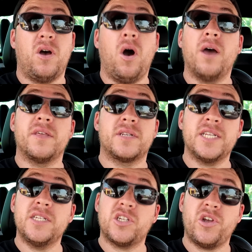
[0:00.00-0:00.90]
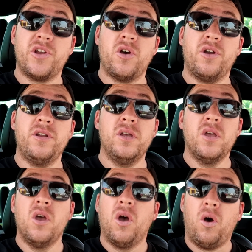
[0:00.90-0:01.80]
either didn't turn on
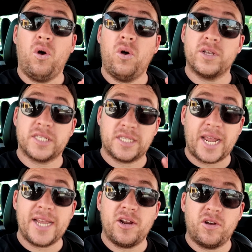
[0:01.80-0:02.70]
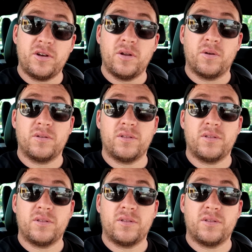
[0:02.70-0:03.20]
or stayed on